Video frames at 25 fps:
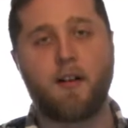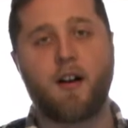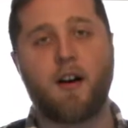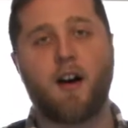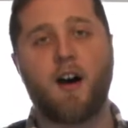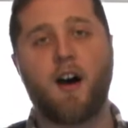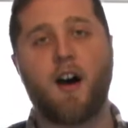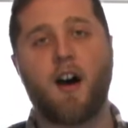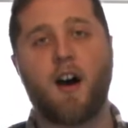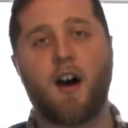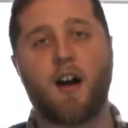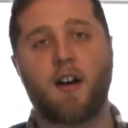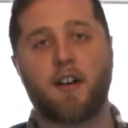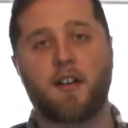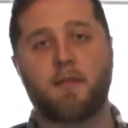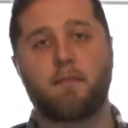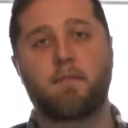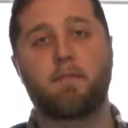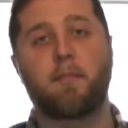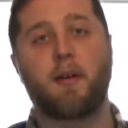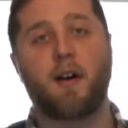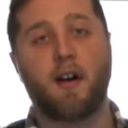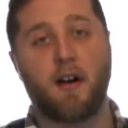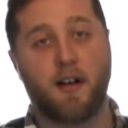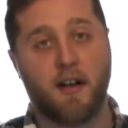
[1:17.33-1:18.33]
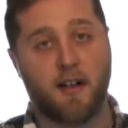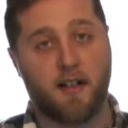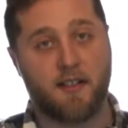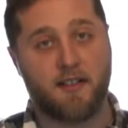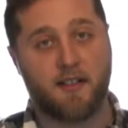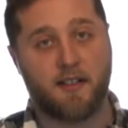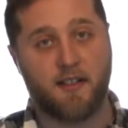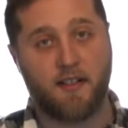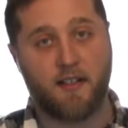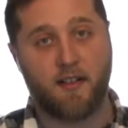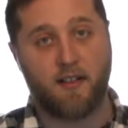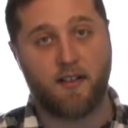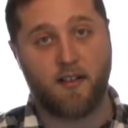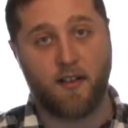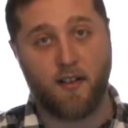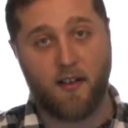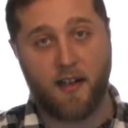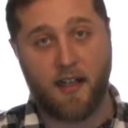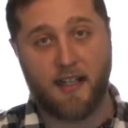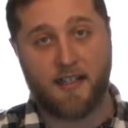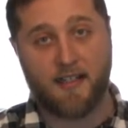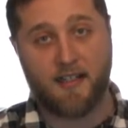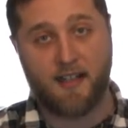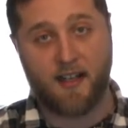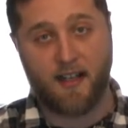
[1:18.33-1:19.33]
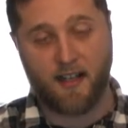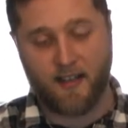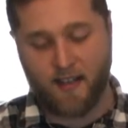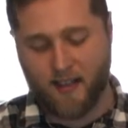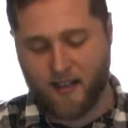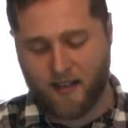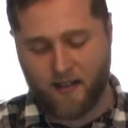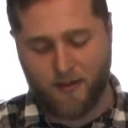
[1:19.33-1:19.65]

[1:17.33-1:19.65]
hard parts in your lasagna,